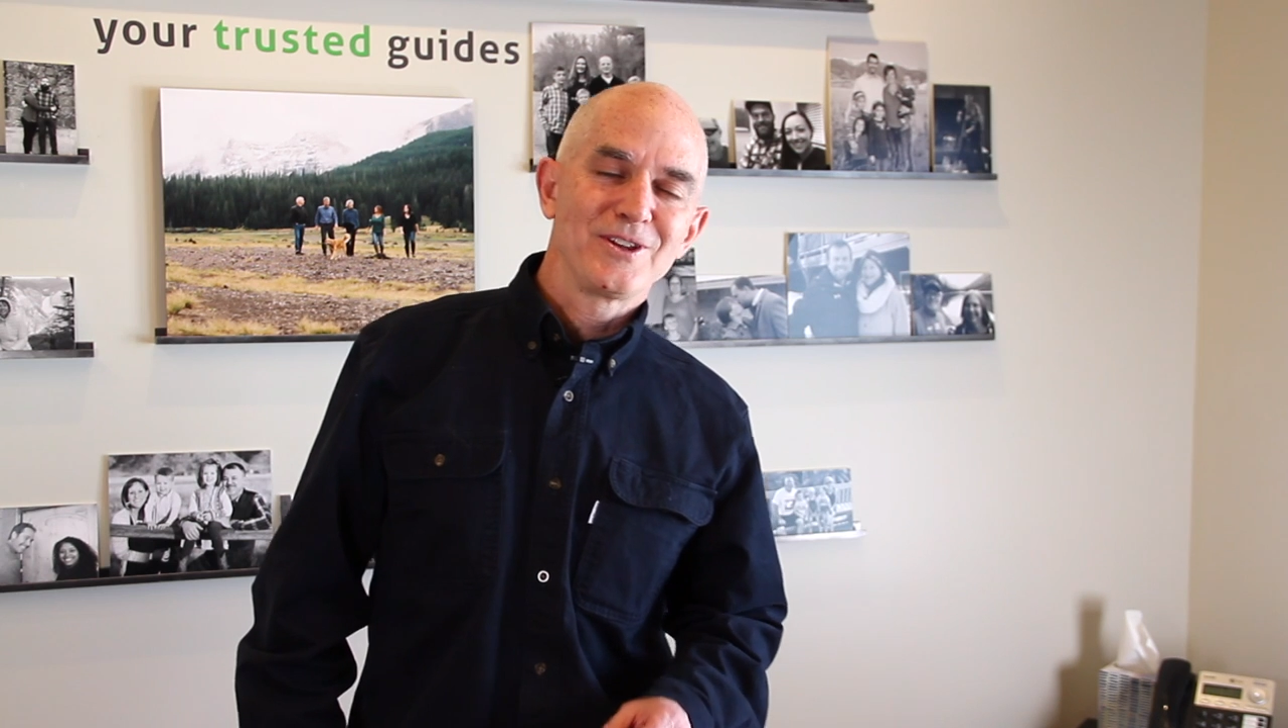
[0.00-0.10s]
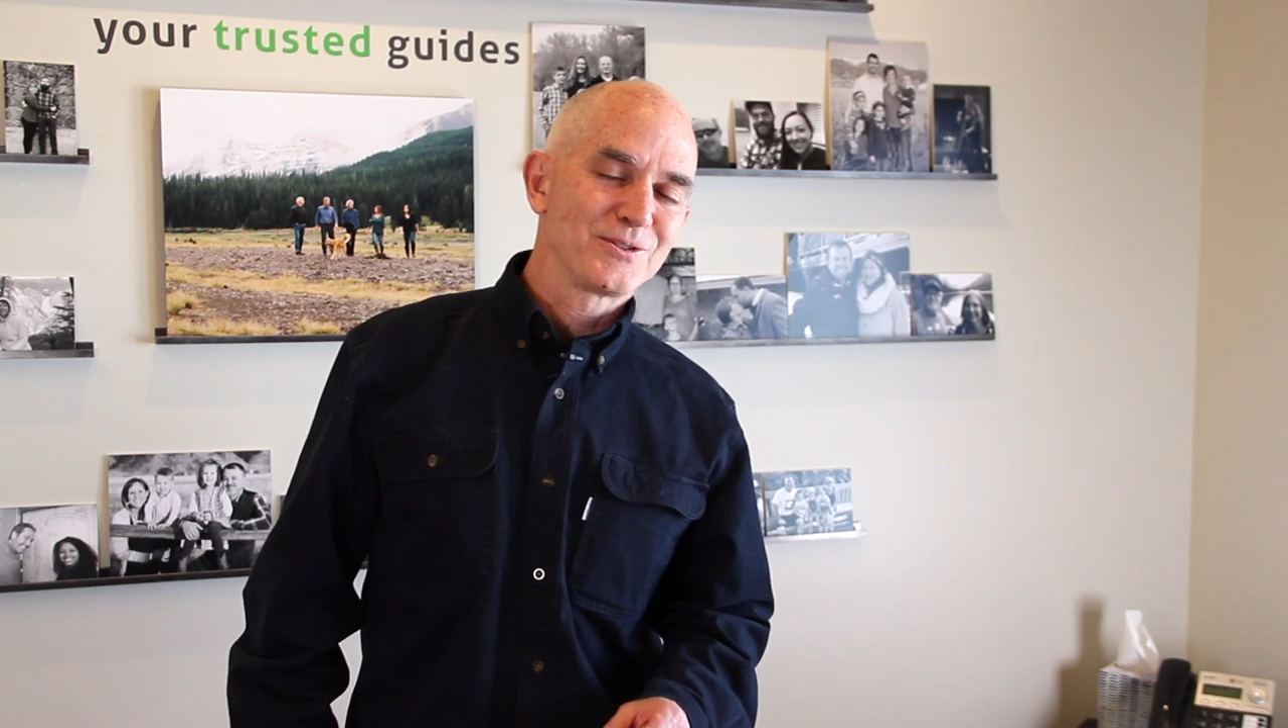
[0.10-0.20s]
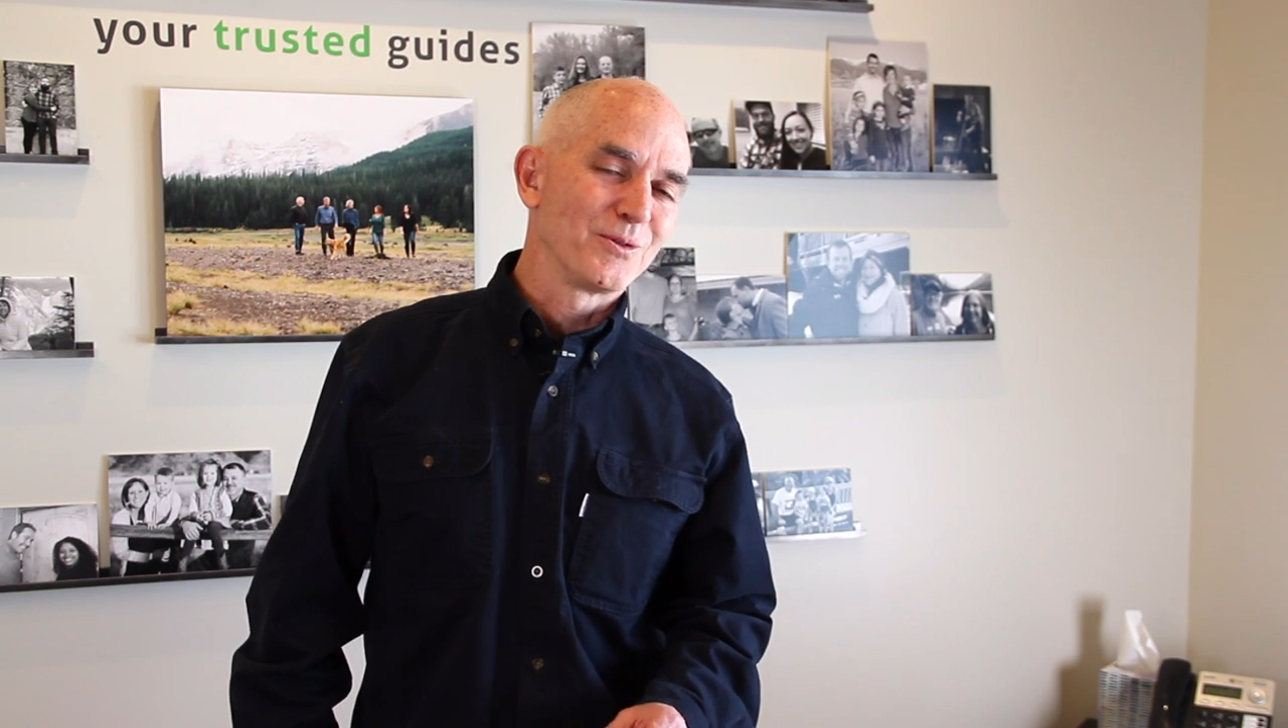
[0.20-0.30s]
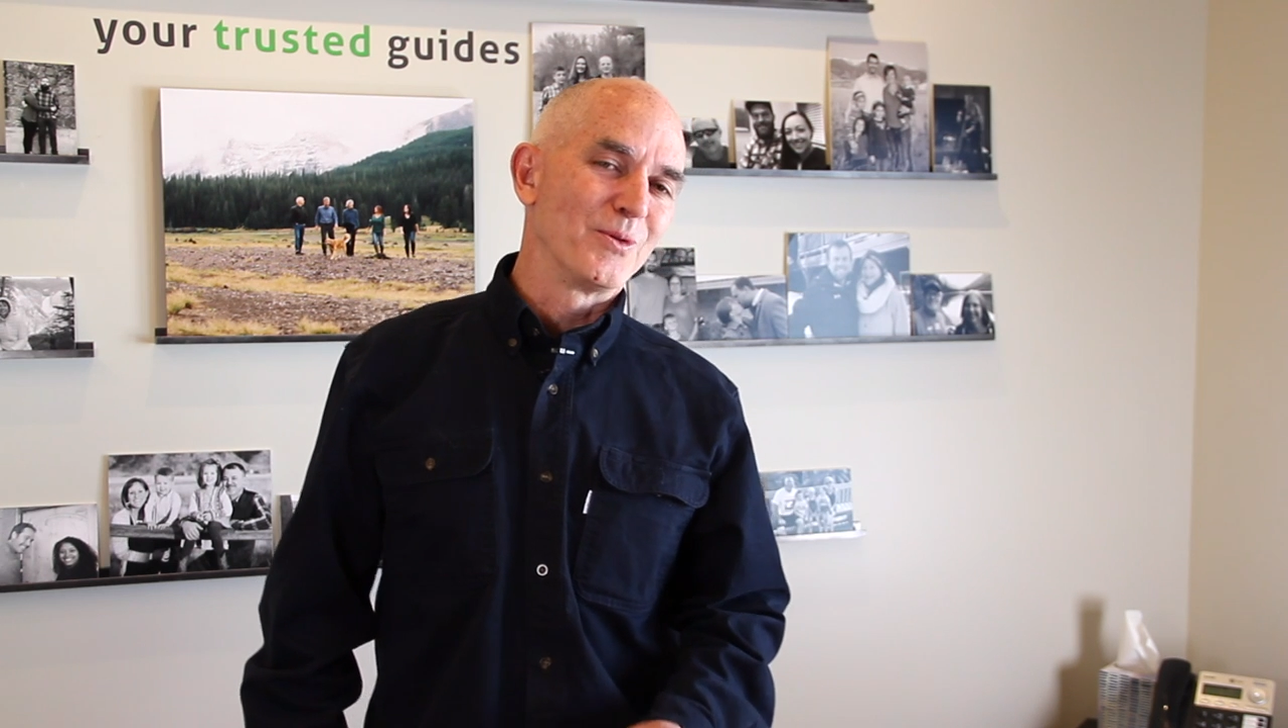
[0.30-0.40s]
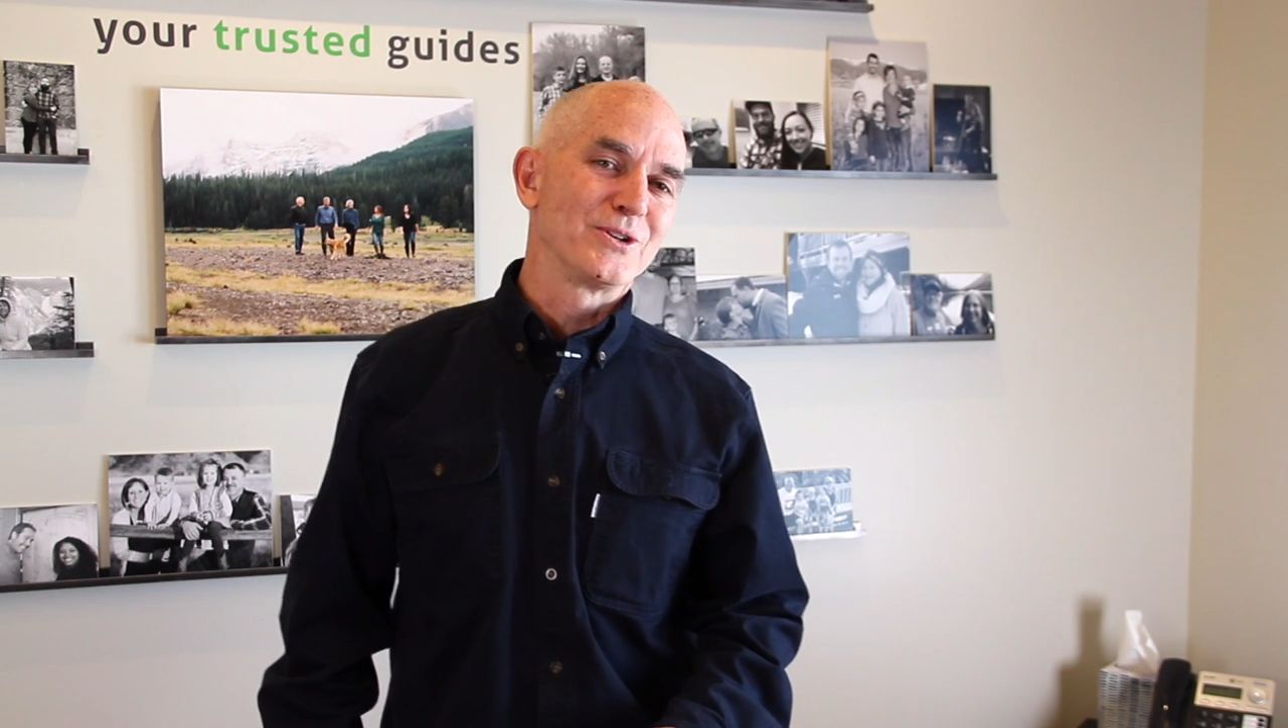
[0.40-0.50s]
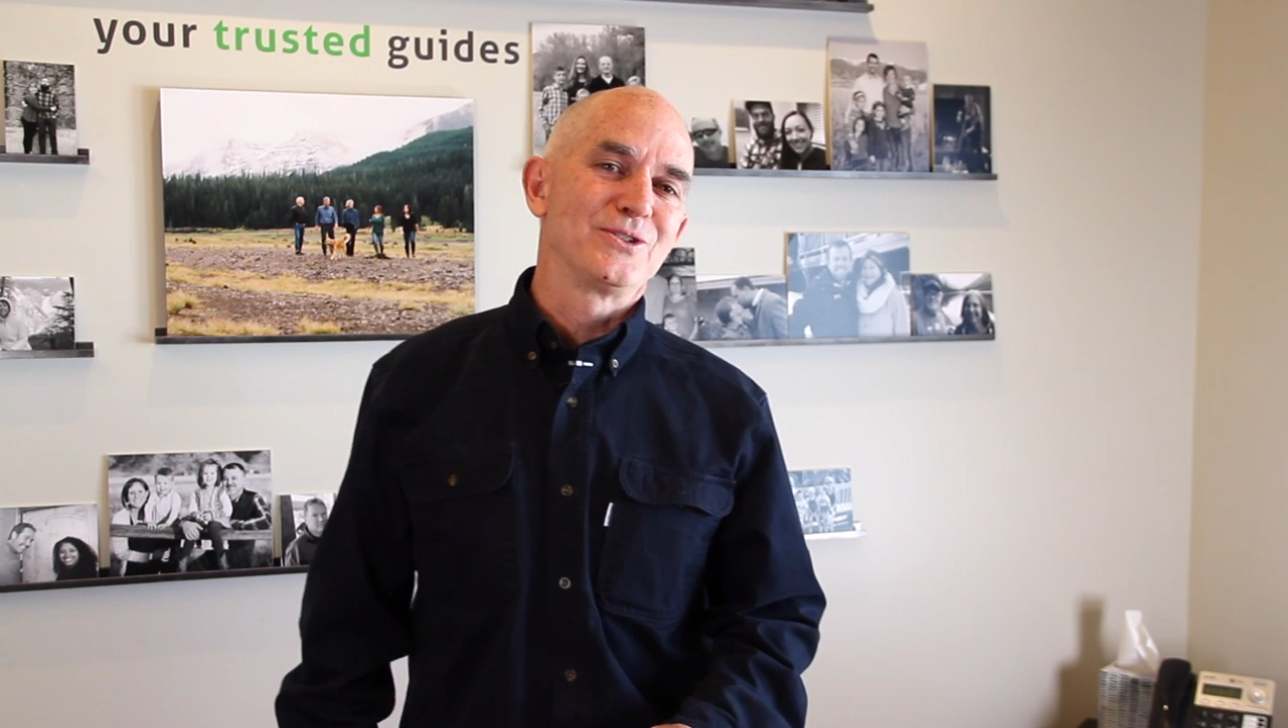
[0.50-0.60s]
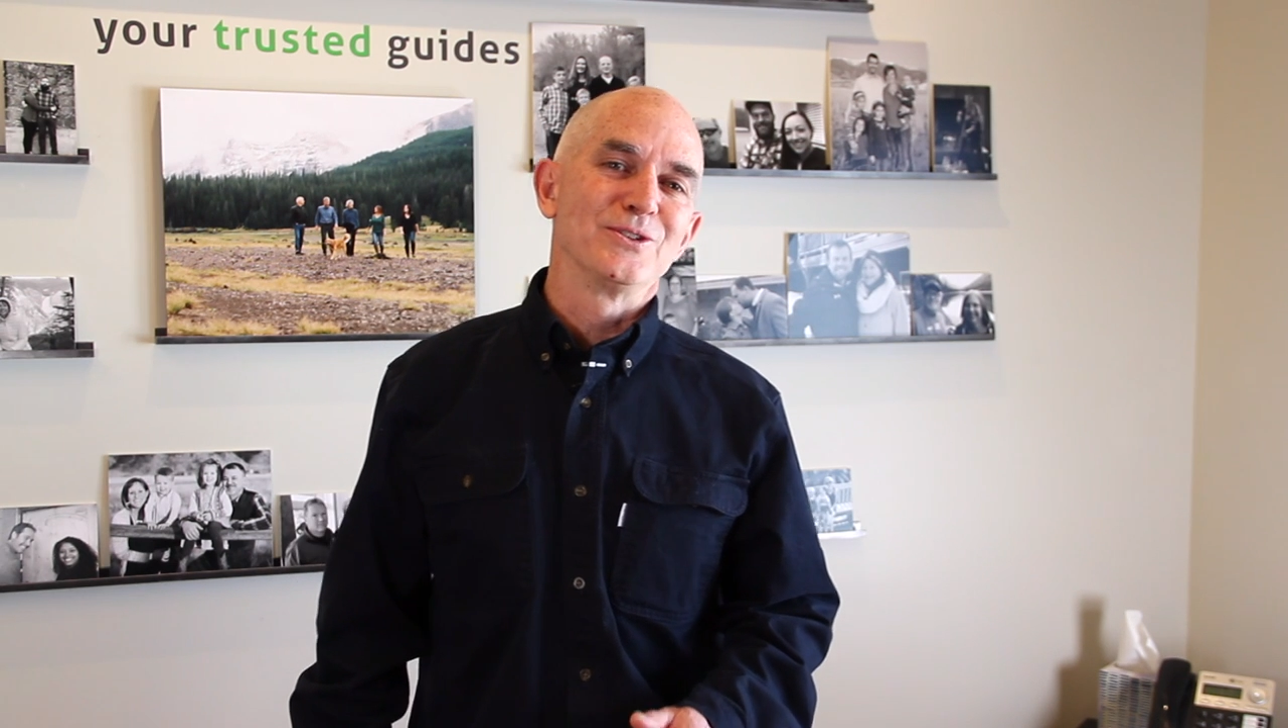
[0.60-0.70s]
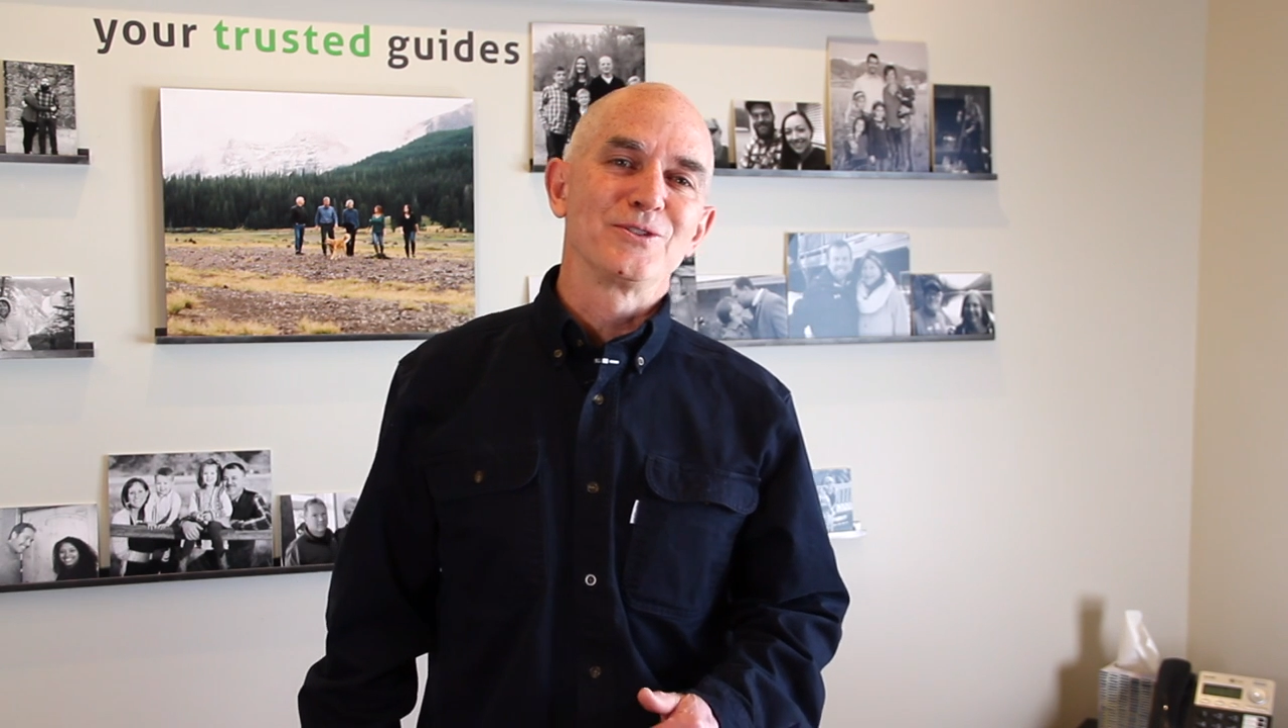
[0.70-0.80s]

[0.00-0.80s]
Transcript: thanks for watching